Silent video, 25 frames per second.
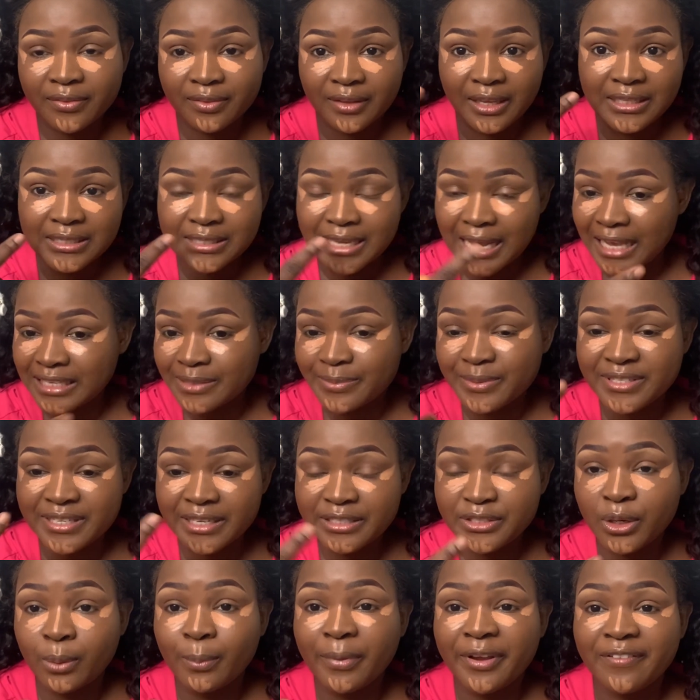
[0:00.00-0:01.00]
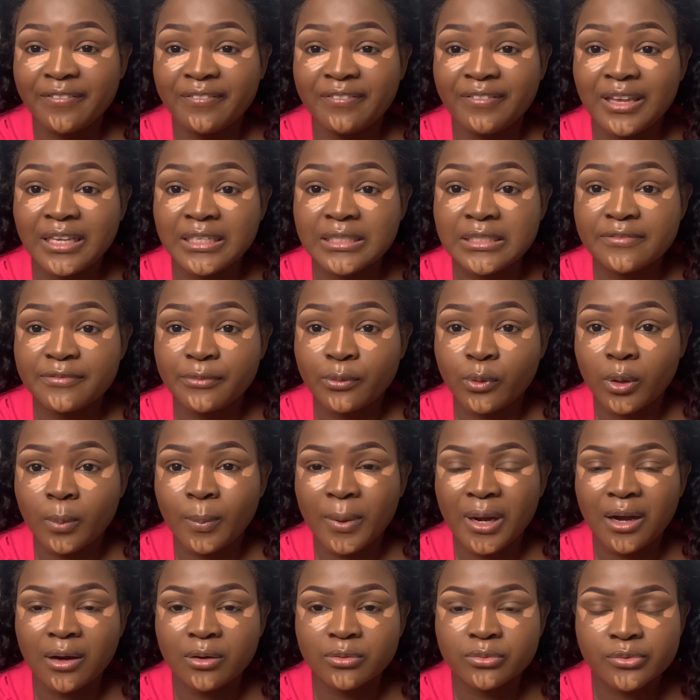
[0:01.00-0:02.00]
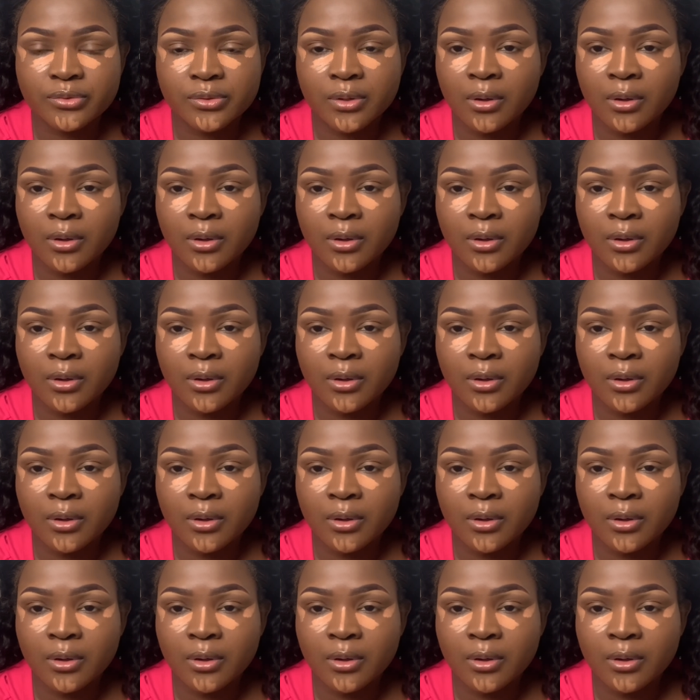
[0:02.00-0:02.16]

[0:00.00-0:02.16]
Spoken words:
This has been sitting on my face for about